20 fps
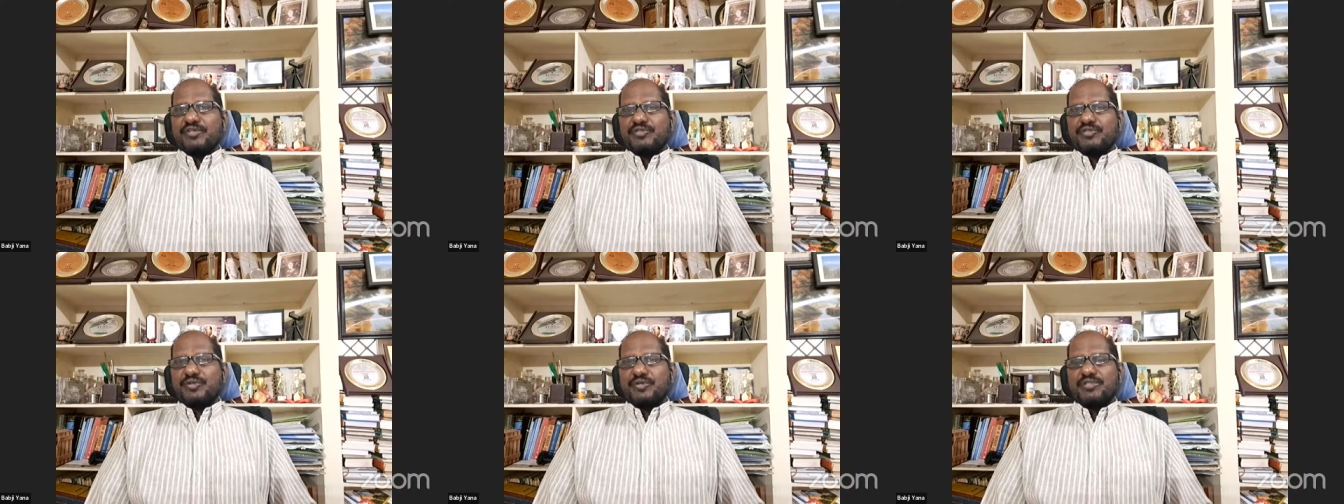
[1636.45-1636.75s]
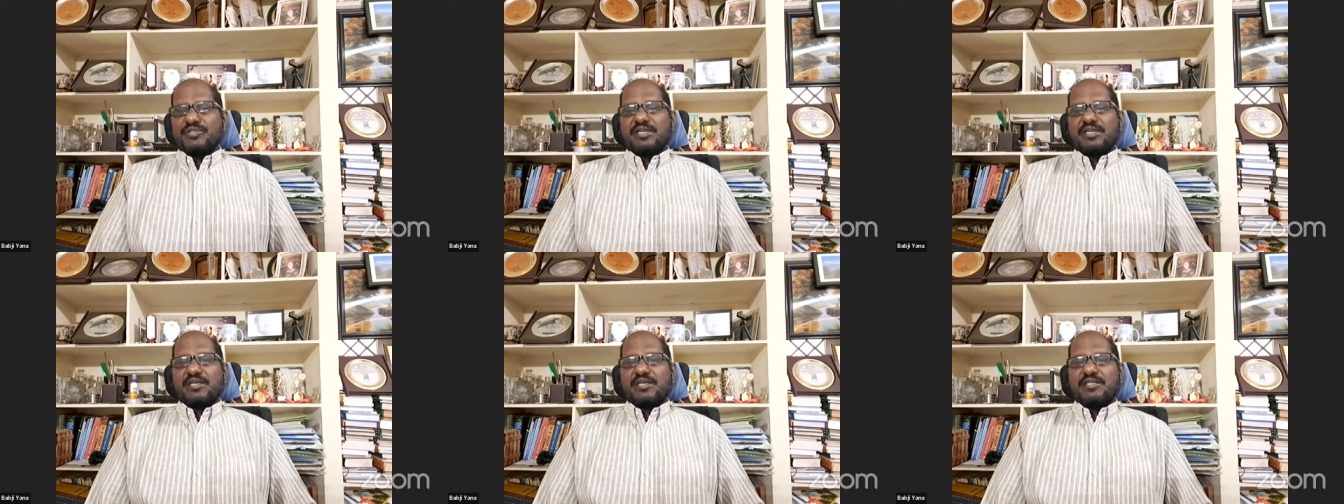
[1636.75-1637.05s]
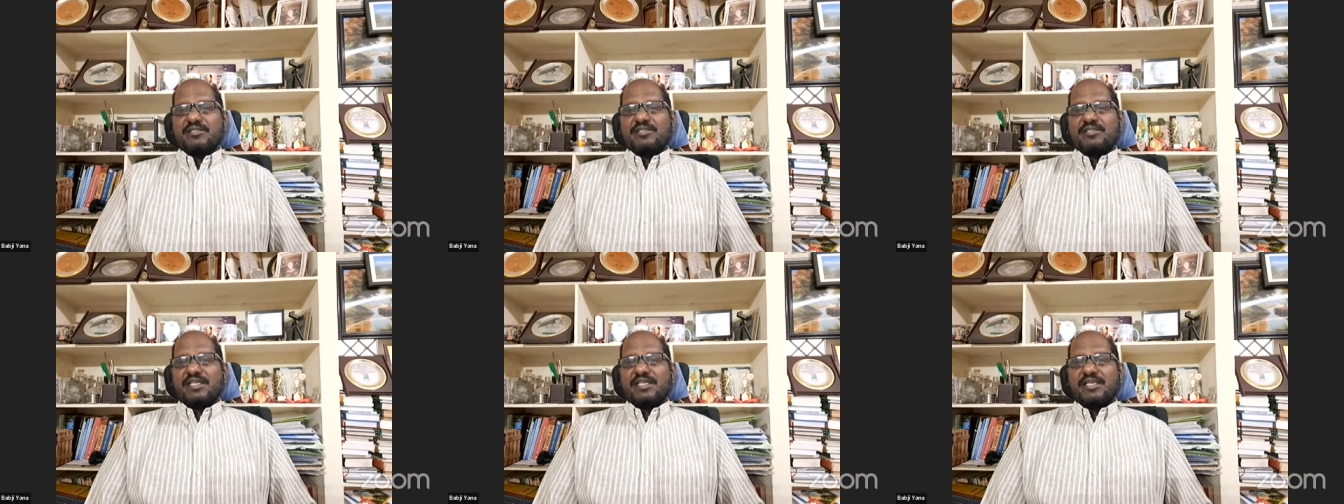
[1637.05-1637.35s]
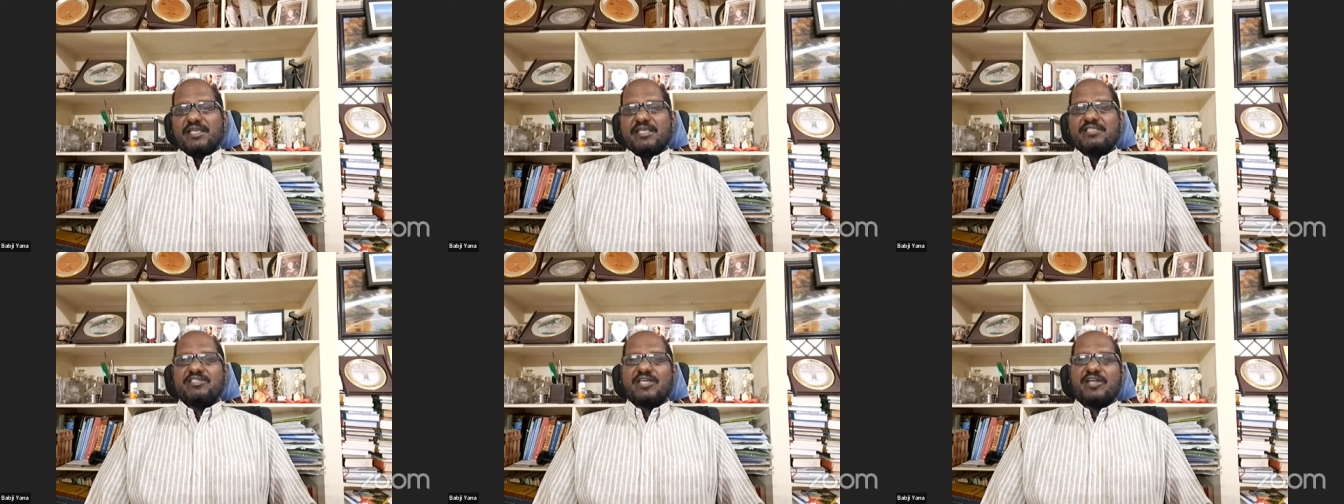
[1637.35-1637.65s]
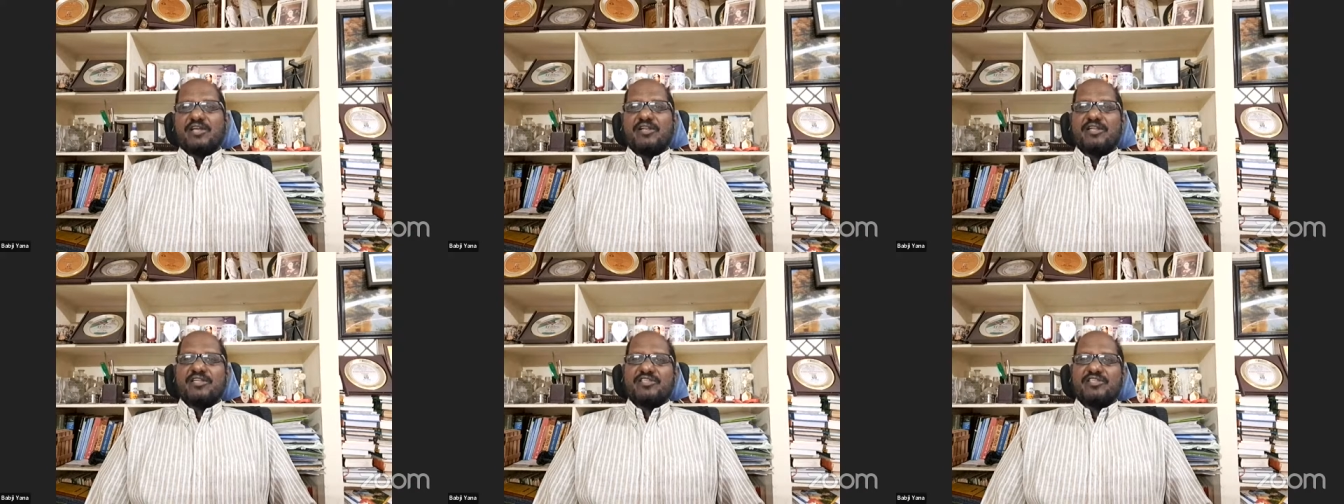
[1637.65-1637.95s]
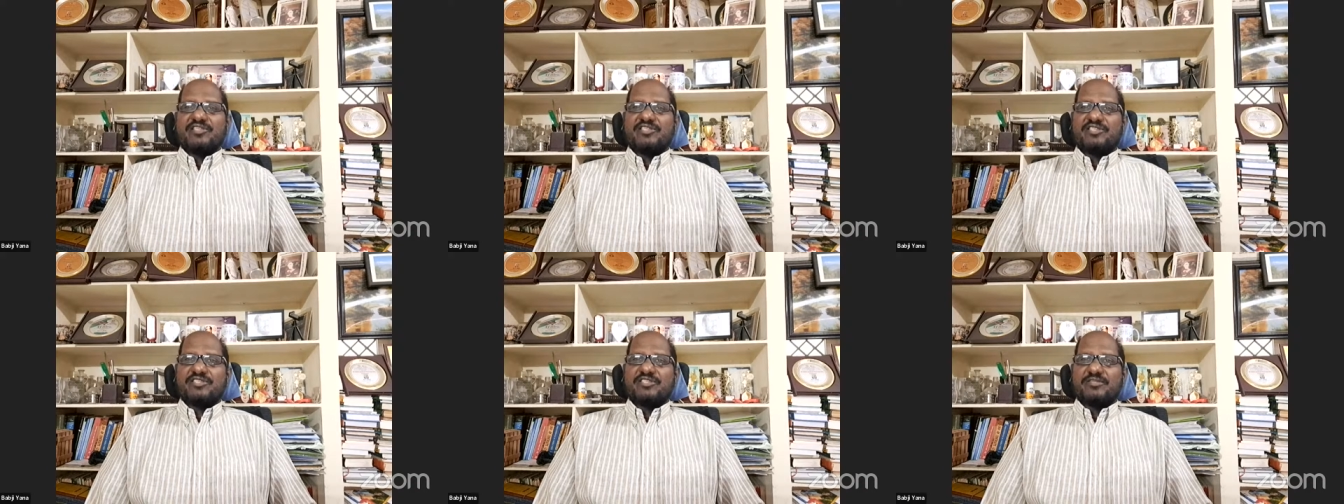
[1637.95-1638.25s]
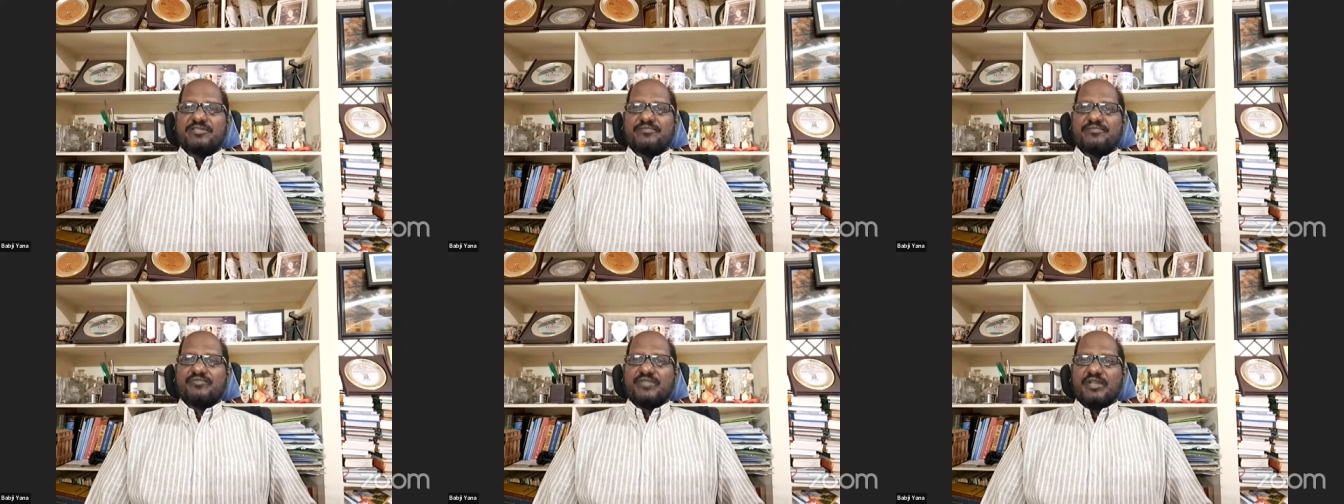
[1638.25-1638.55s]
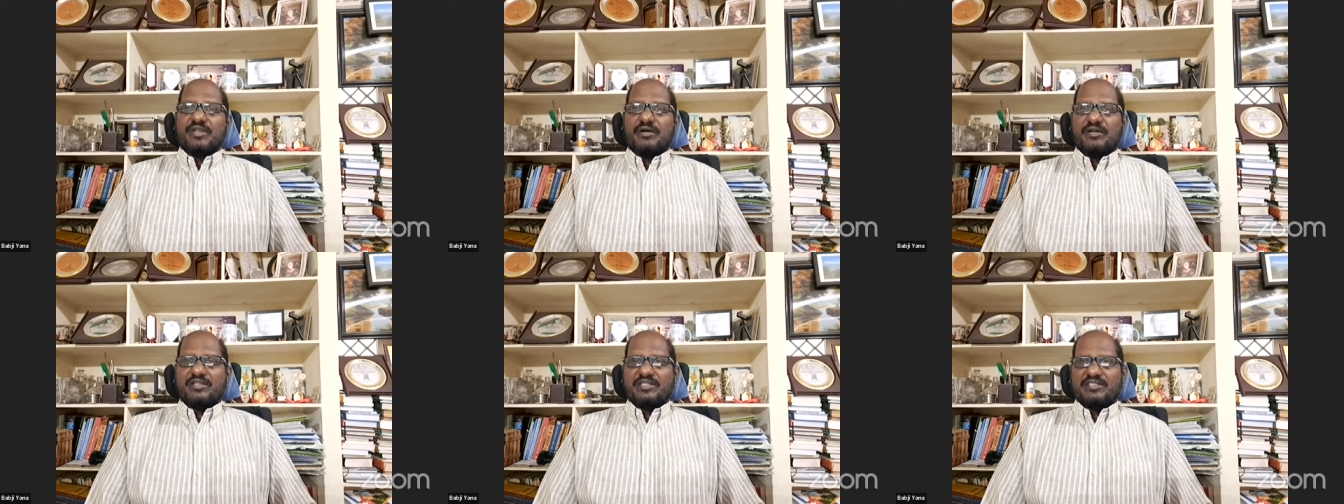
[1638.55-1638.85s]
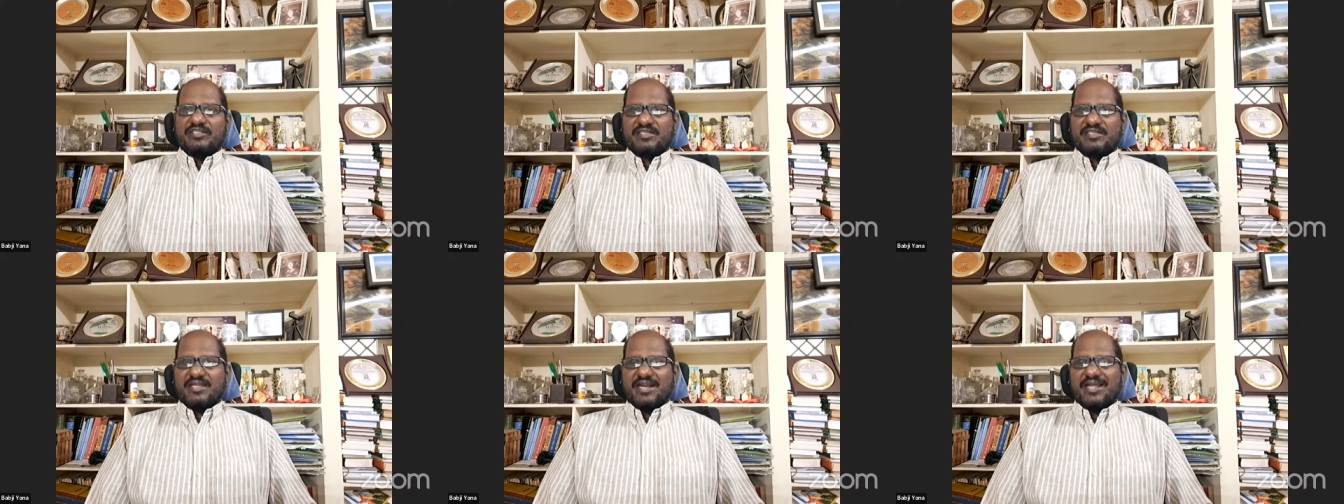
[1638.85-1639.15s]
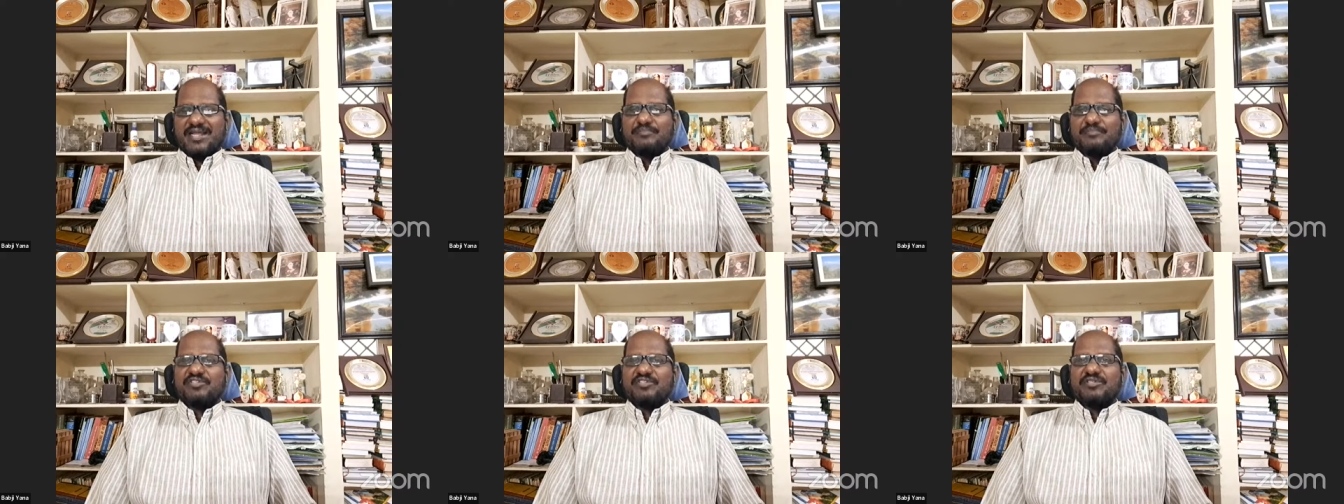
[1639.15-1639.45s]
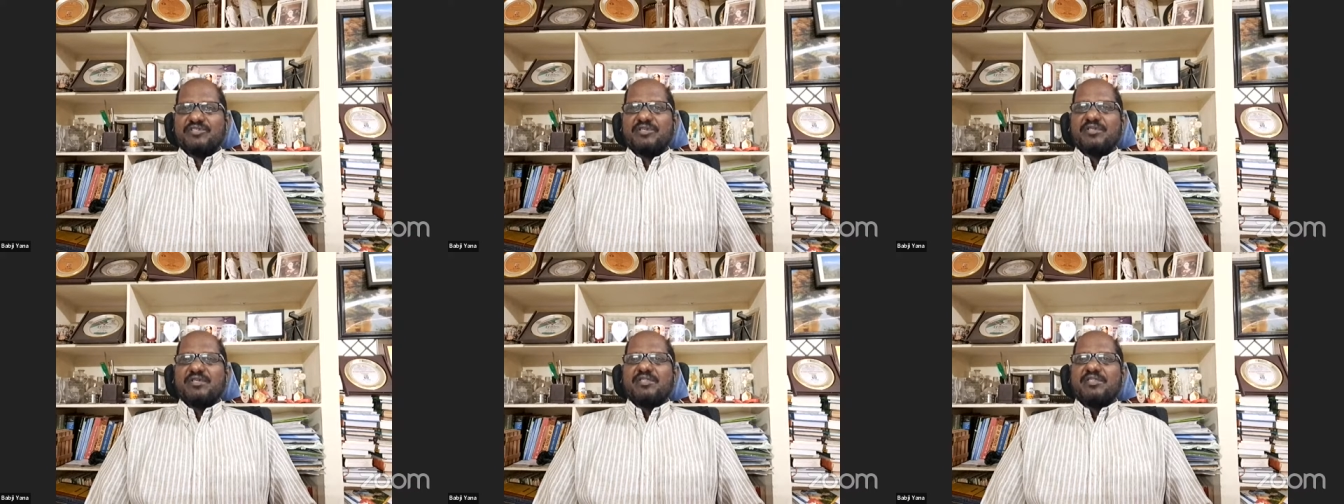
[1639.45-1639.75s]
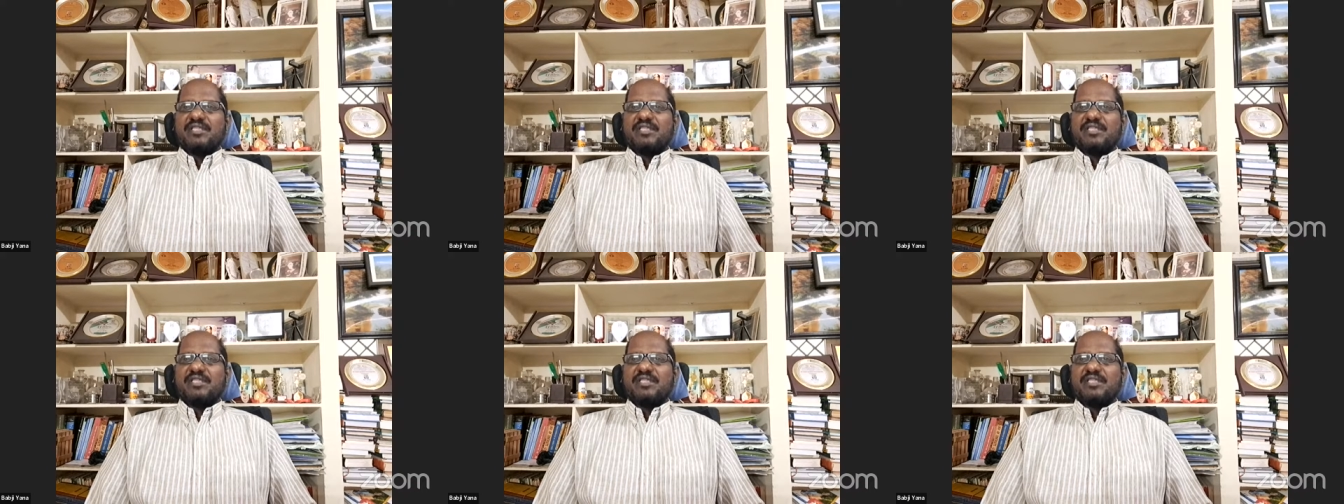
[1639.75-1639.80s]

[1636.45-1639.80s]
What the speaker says: so that the journalists or the scribes,